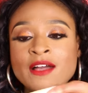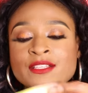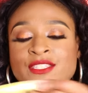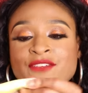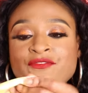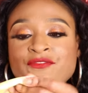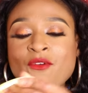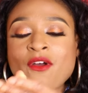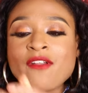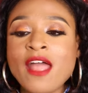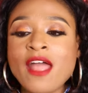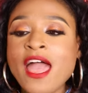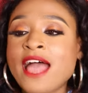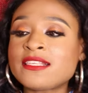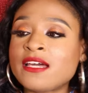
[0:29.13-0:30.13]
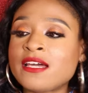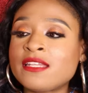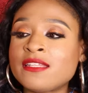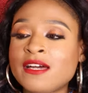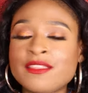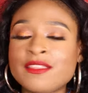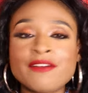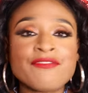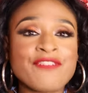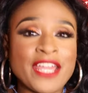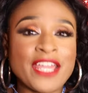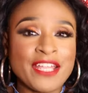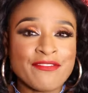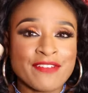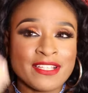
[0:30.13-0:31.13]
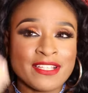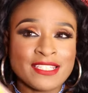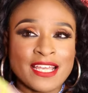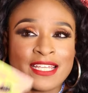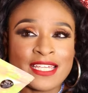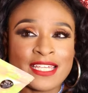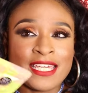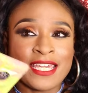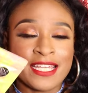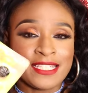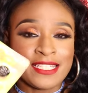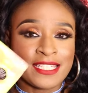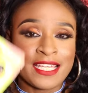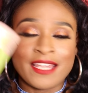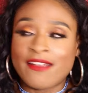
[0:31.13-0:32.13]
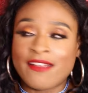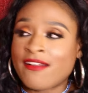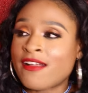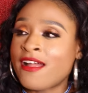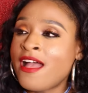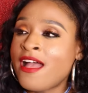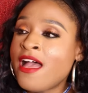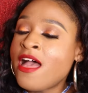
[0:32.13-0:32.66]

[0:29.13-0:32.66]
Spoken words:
Sephora has another favorite kit here.